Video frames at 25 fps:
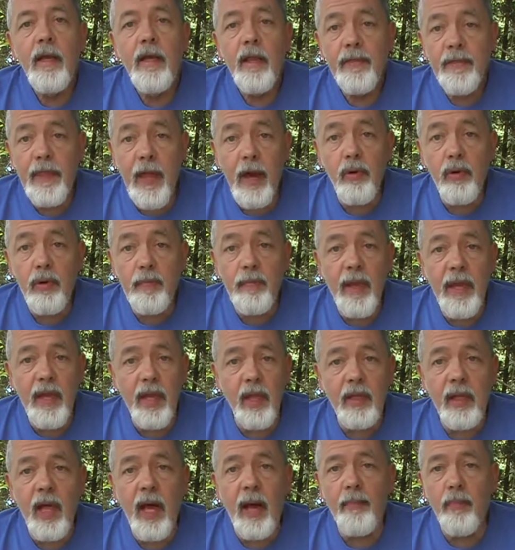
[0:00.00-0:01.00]
that would make
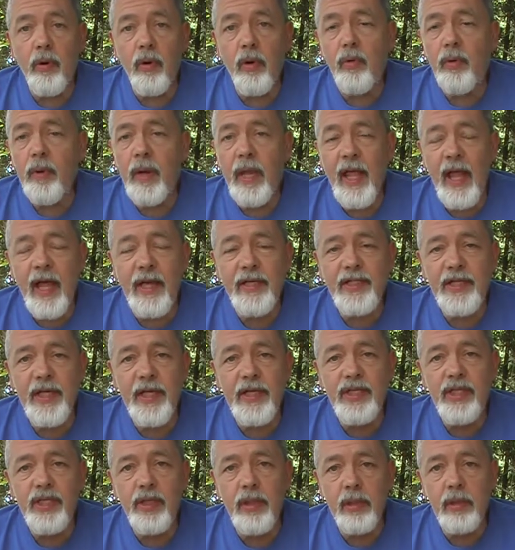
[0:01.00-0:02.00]
a lot more
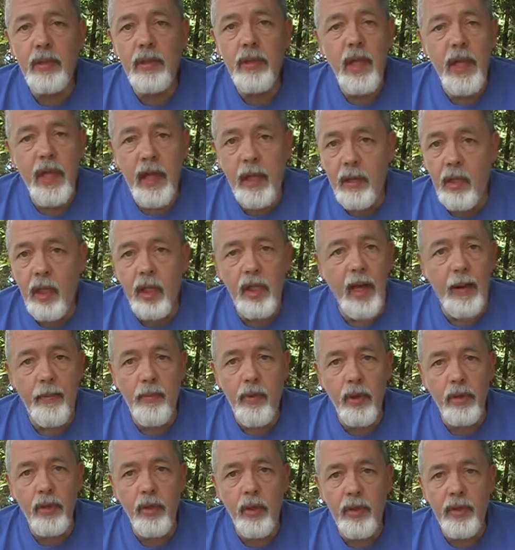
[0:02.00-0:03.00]
relaxation and a lot
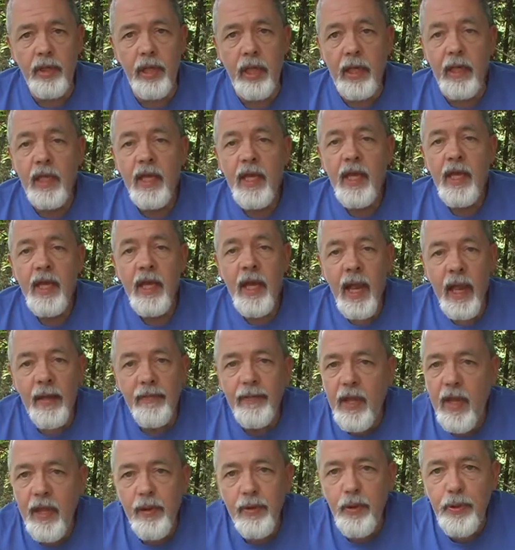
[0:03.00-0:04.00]
more learning. And
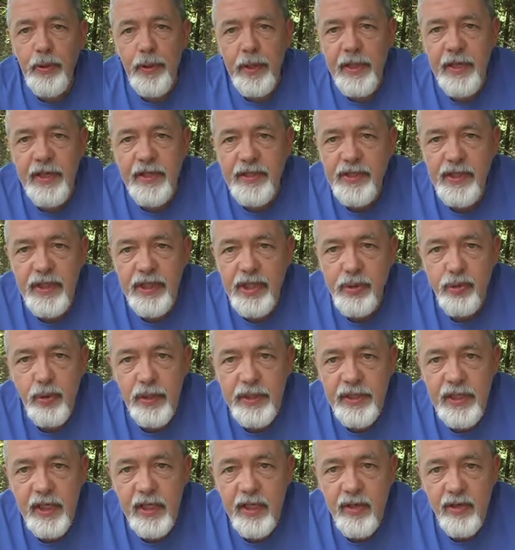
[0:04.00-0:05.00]
the other thing is this
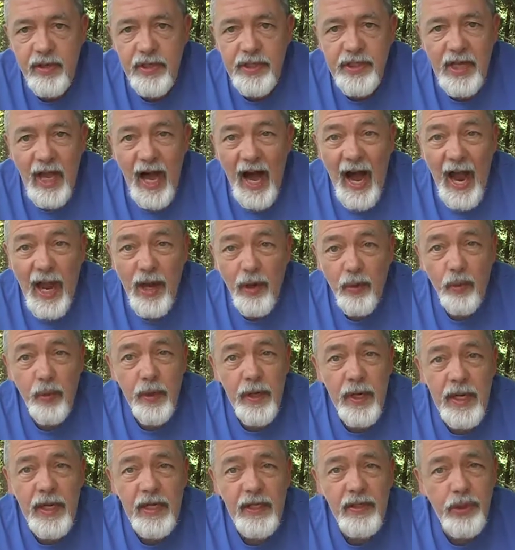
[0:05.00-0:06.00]
ridiculous
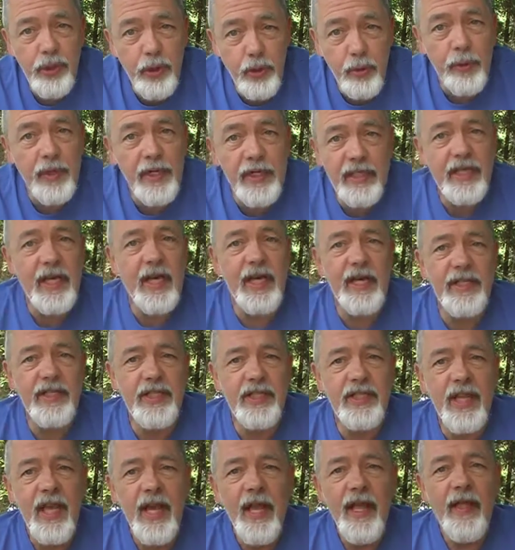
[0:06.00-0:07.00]
IREAD 3
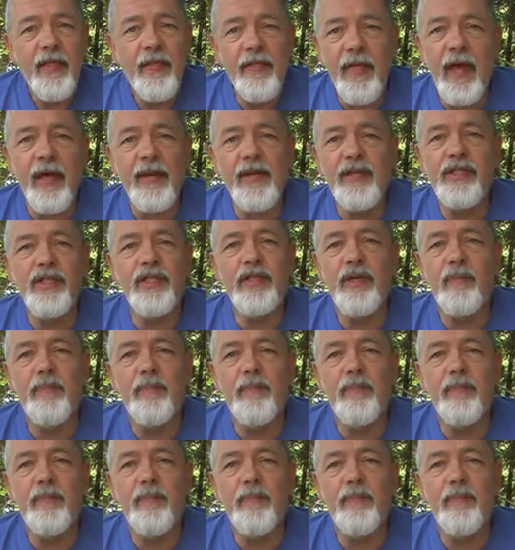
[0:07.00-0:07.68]
test. That was